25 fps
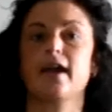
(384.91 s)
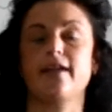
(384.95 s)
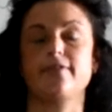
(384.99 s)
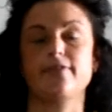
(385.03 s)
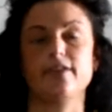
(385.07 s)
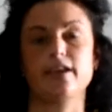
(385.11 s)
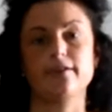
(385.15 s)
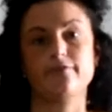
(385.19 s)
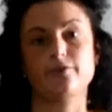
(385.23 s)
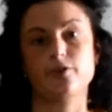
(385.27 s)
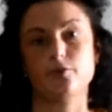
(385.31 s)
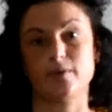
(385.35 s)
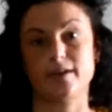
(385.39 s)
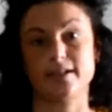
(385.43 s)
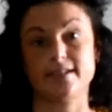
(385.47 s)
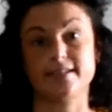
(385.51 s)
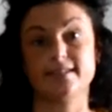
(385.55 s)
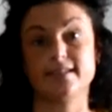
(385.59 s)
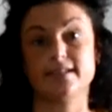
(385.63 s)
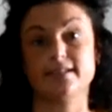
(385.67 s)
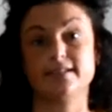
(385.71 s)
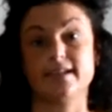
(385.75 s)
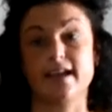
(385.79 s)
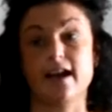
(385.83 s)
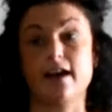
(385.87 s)
and then if you want to
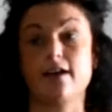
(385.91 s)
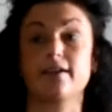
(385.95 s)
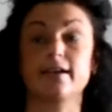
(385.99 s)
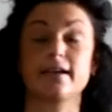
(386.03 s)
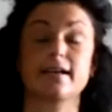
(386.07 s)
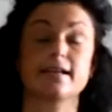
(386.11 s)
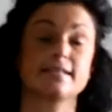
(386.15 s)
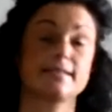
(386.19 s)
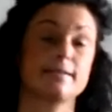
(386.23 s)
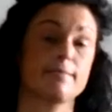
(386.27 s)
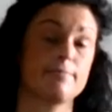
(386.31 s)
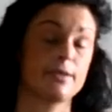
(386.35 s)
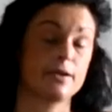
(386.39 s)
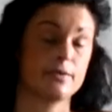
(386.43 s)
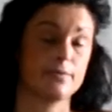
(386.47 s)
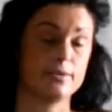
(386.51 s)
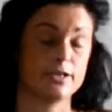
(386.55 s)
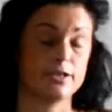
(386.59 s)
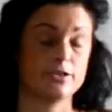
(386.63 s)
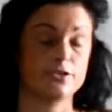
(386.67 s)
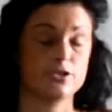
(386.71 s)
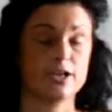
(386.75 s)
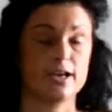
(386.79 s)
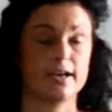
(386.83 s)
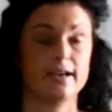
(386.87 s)
sit down and get something when
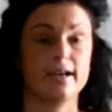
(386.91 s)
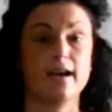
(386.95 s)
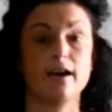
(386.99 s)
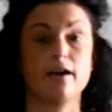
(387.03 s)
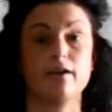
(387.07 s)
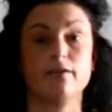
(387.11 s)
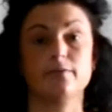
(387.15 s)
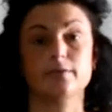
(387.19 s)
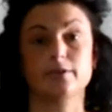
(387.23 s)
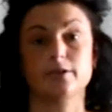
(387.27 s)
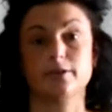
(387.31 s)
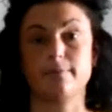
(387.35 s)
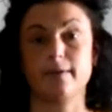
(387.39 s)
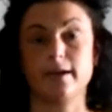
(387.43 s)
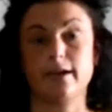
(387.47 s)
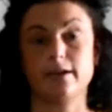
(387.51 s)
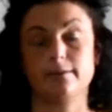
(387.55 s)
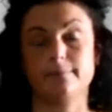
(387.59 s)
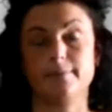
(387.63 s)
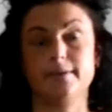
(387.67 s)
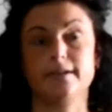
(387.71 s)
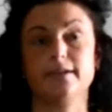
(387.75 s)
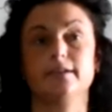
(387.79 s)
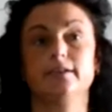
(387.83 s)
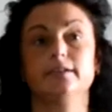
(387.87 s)
you check out and you pay your
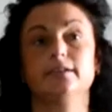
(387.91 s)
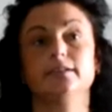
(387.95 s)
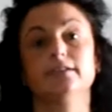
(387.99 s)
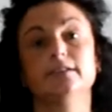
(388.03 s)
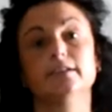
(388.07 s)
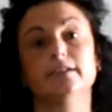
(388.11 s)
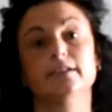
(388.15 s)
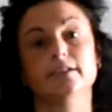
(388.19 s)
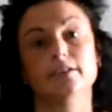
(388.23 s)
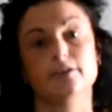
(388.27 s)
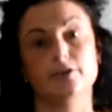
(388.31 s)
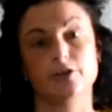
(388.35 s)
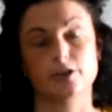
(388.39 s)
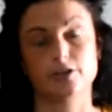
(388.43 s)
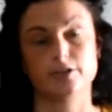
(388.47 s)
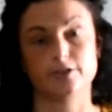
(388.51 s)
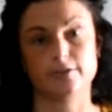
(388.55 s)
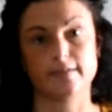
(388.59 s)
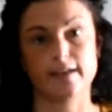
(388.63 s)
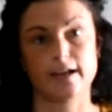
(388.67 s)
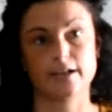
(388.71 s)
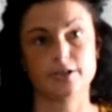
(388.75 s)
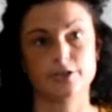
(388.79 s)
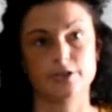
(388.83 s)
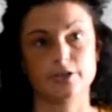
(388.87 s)
bill, you can do
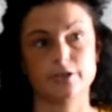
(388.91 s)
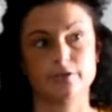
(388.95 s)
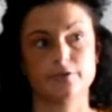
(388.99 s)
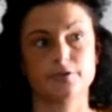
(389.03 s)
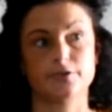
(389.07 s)
that too.